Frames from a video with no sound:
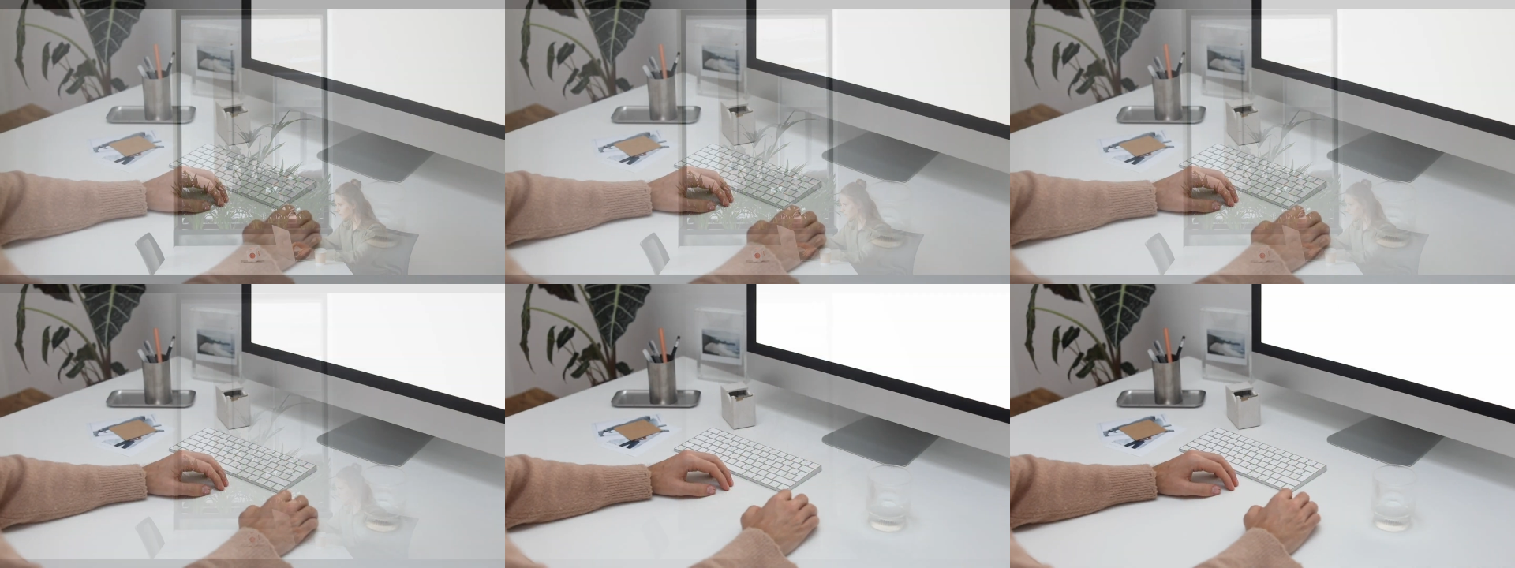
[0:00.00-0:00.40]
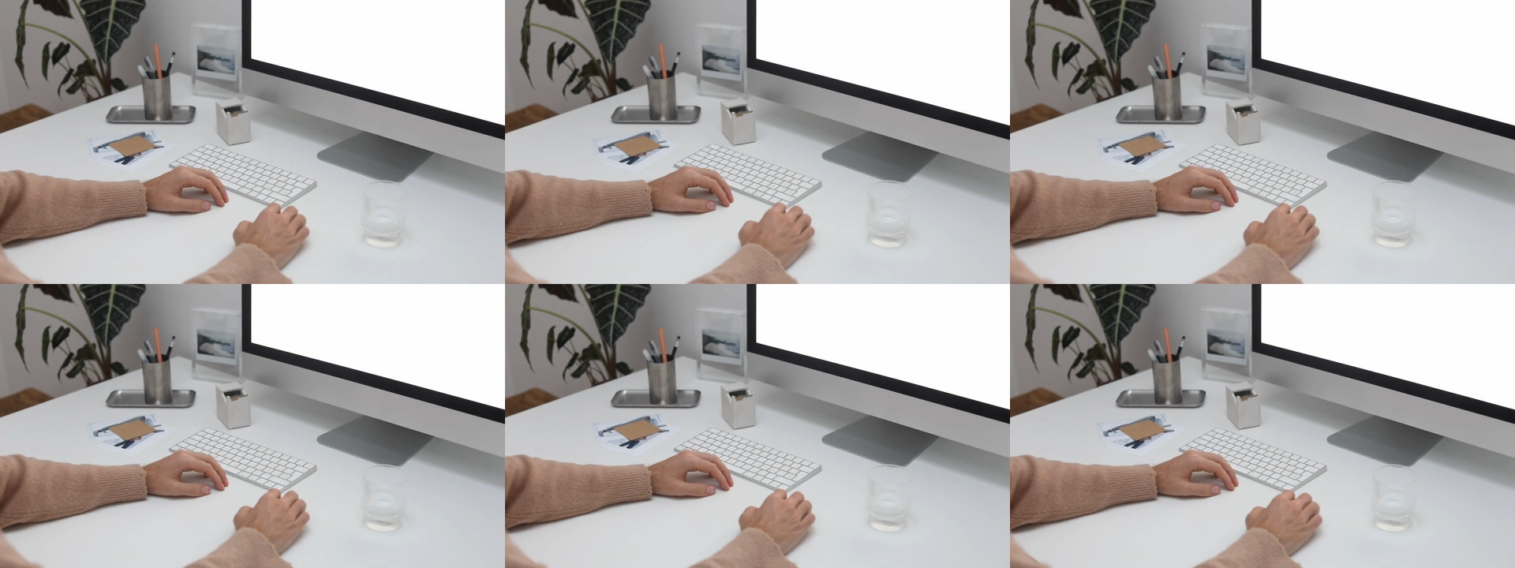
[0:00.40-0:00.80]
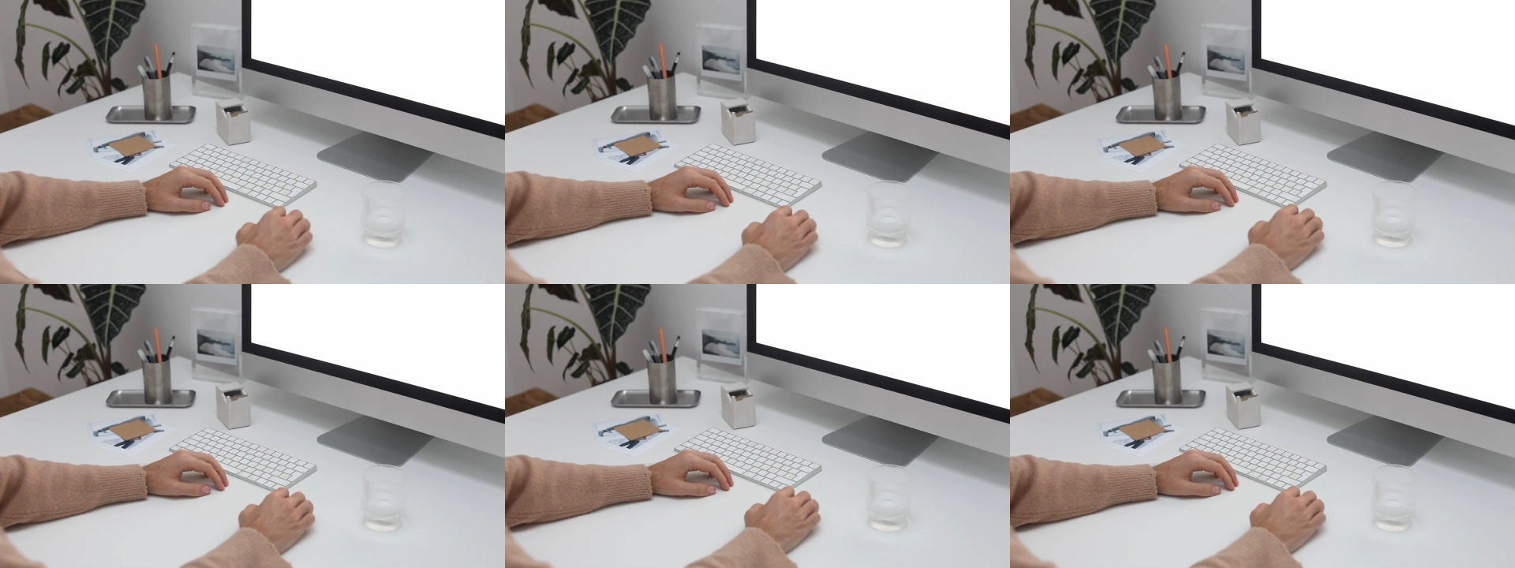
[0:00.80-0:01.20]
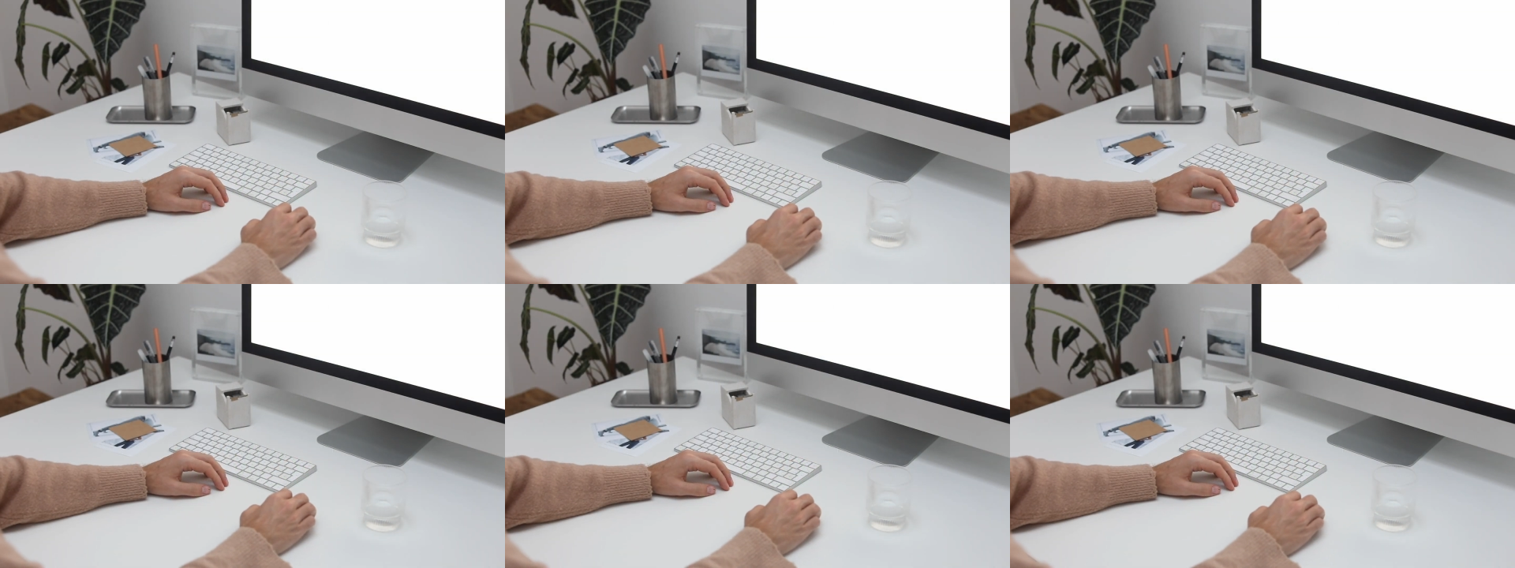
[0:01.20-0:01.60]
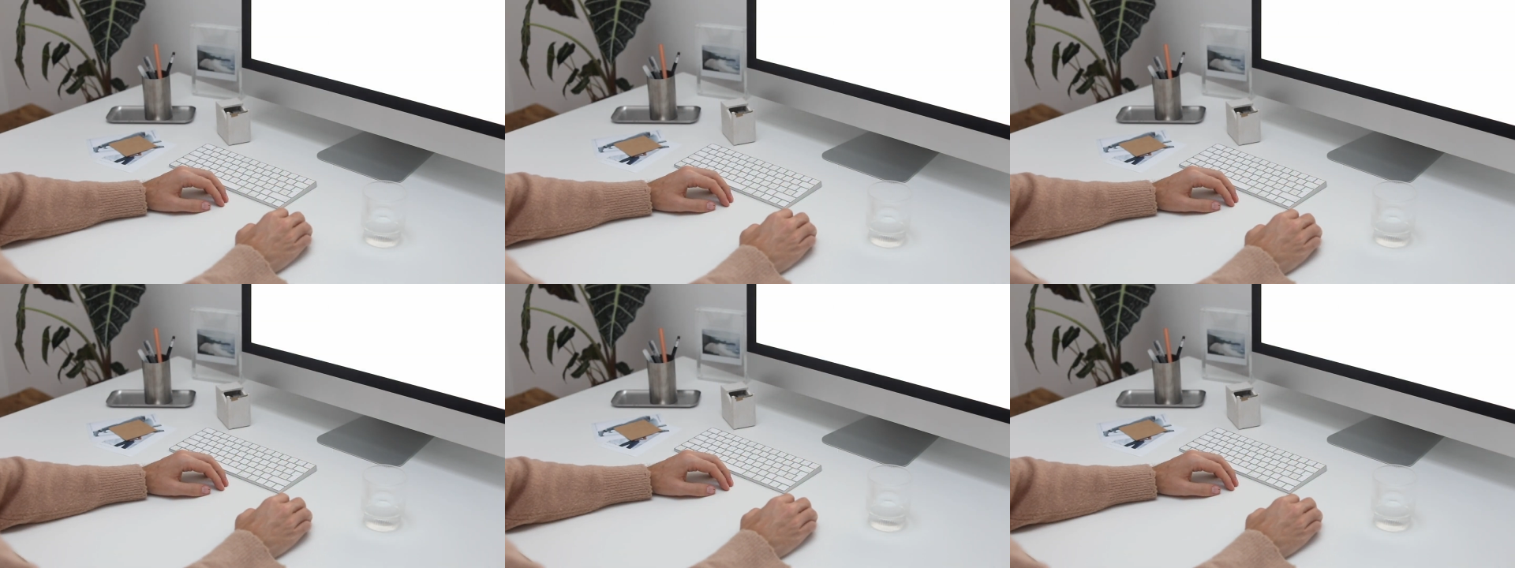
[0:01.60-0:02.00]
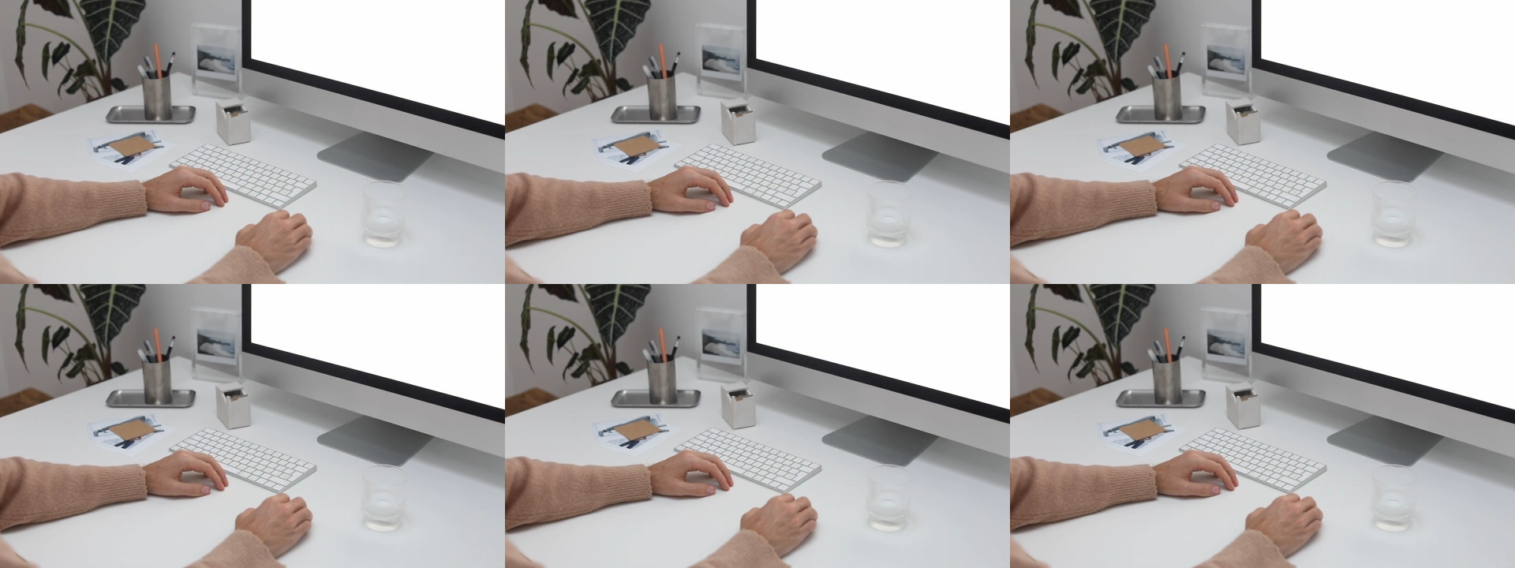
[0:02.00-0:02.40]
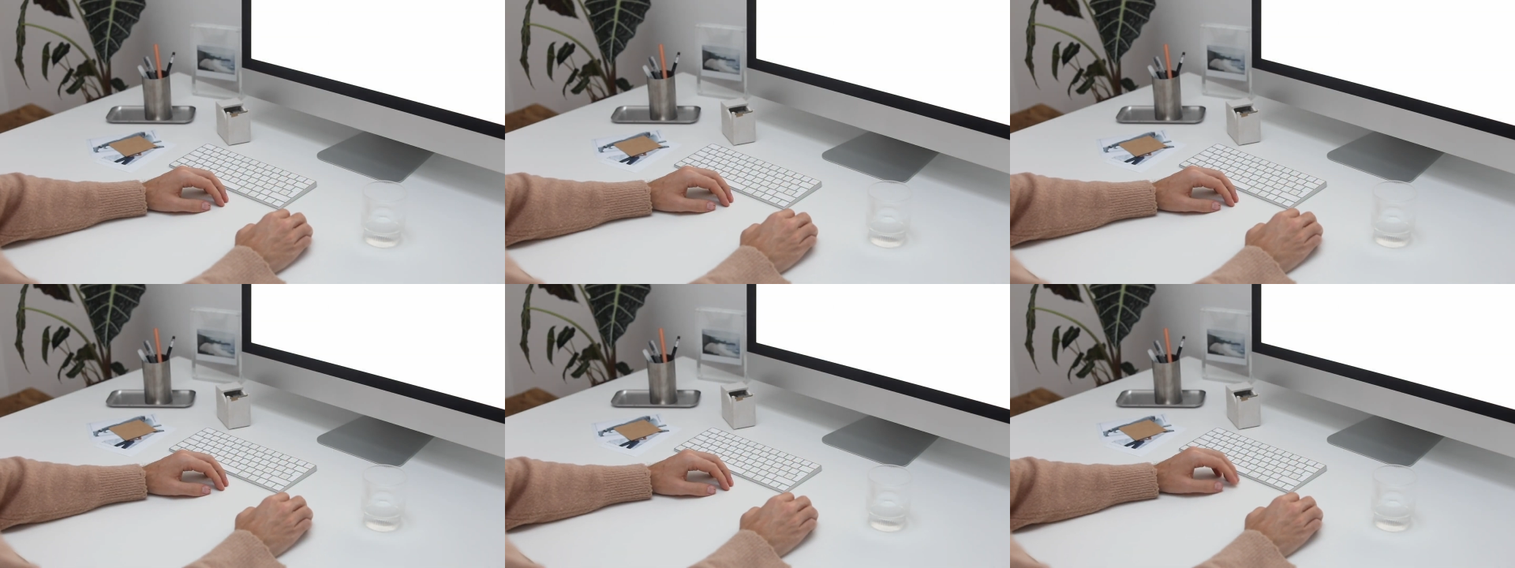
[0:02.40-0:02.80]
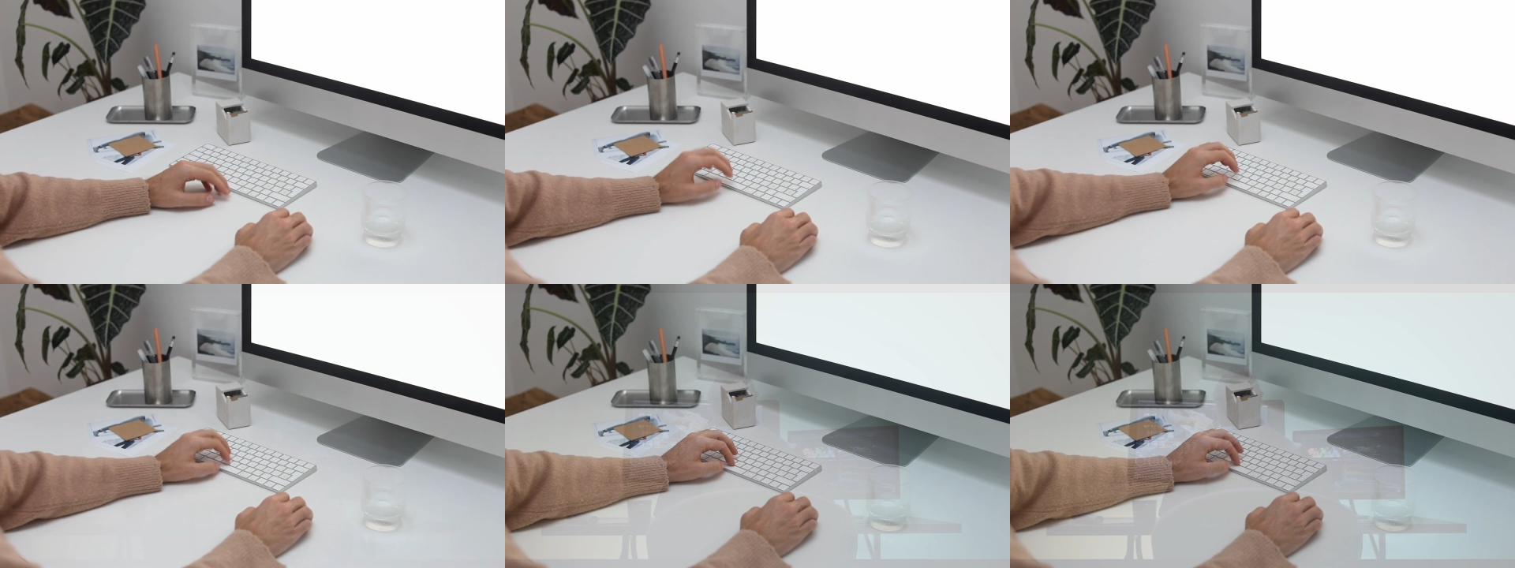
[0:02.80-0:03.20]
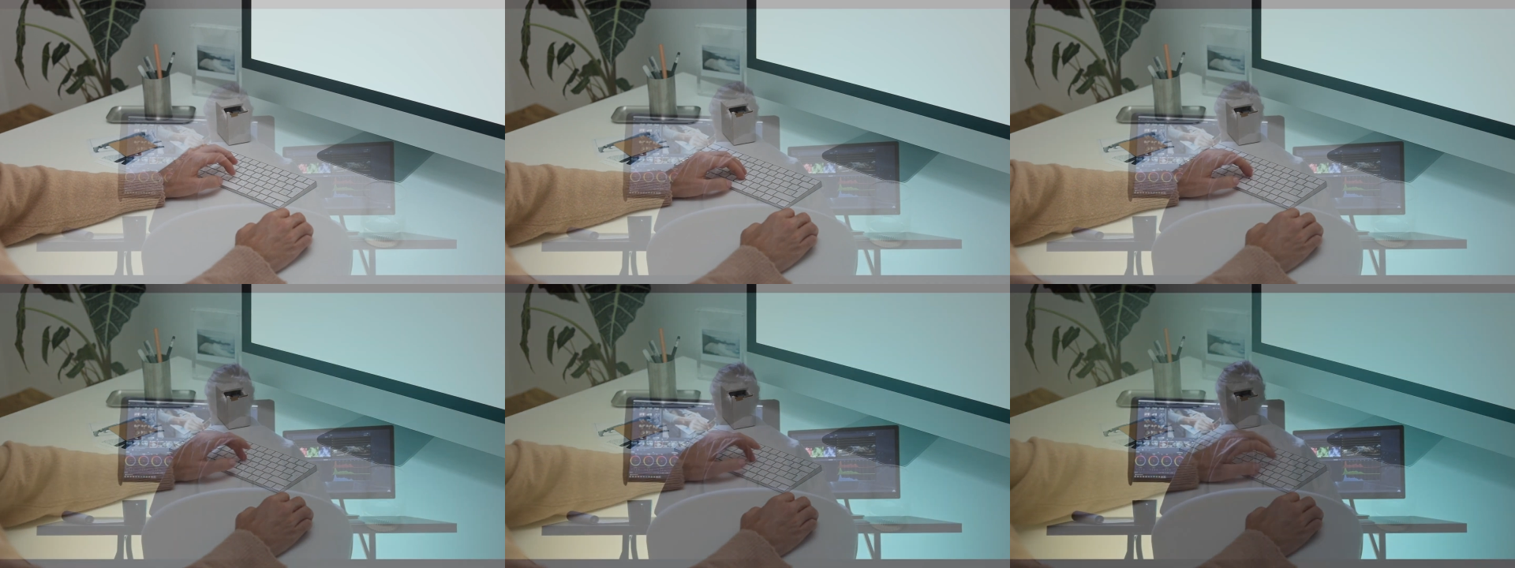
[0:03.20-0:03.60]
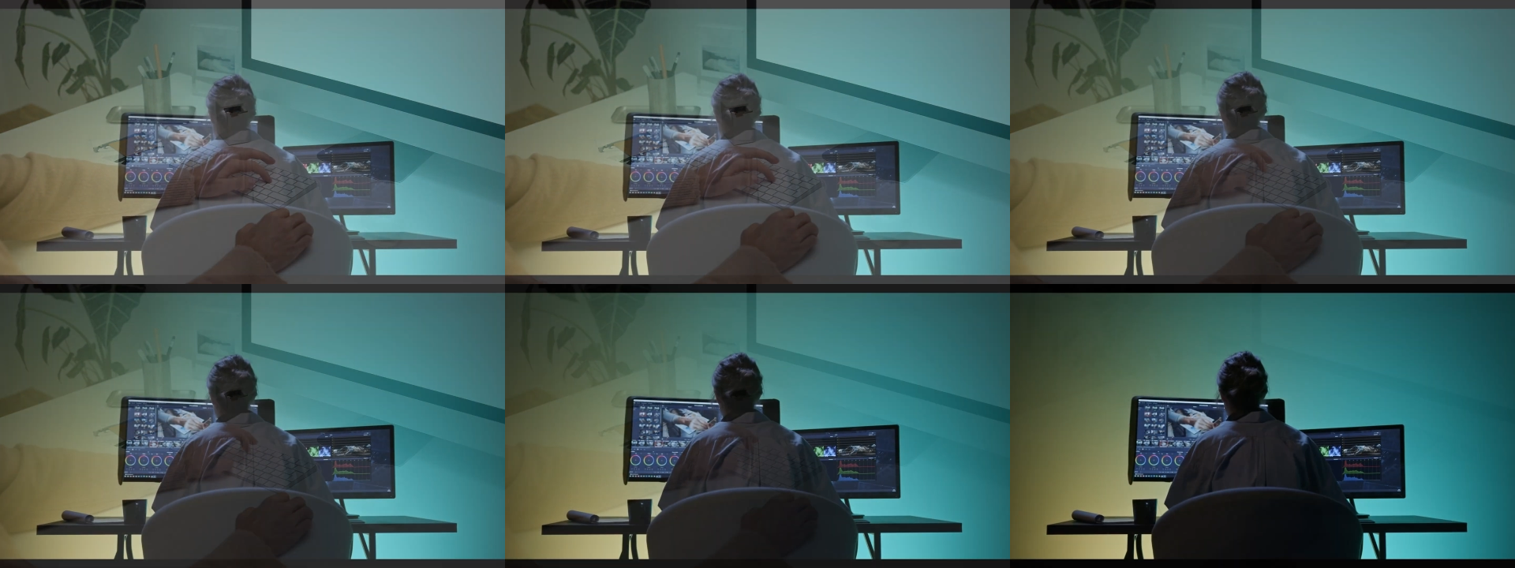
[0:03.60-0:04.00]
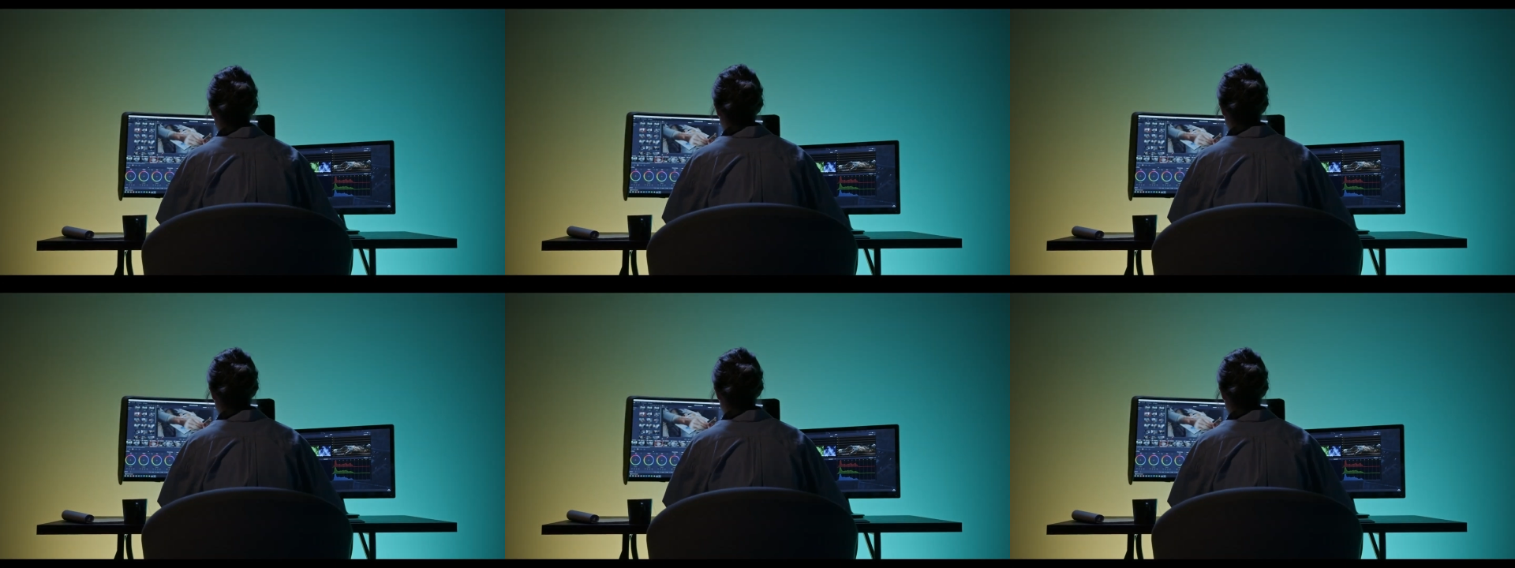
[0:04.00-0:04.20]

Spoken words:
(no speaker visible)